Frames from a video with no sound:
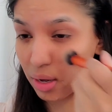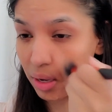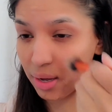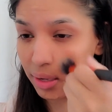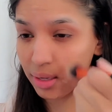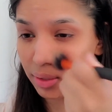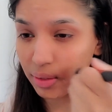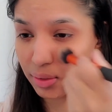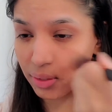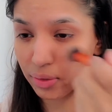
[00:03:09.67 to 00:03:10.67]

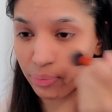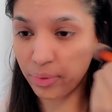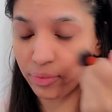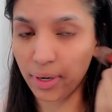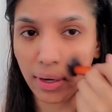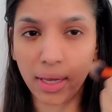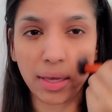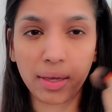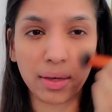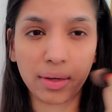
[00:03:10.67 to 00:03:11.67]
I have been
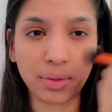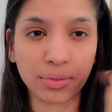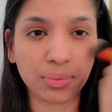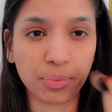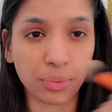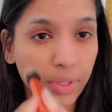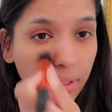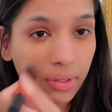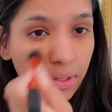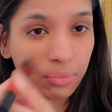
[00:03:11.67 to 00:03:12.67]
very
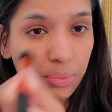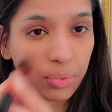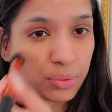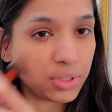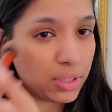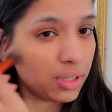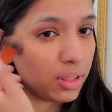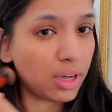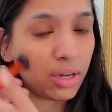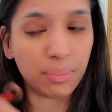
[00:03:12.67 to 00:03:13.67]
outspoken. I've been posting a
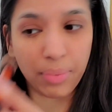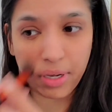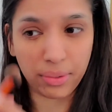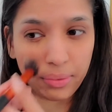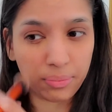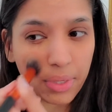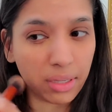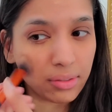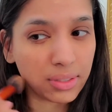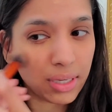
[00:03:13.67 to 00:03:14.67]
lot about
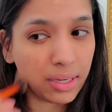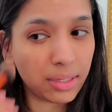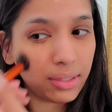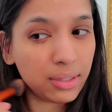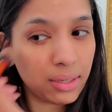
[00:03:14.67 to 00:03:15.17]
Palestine,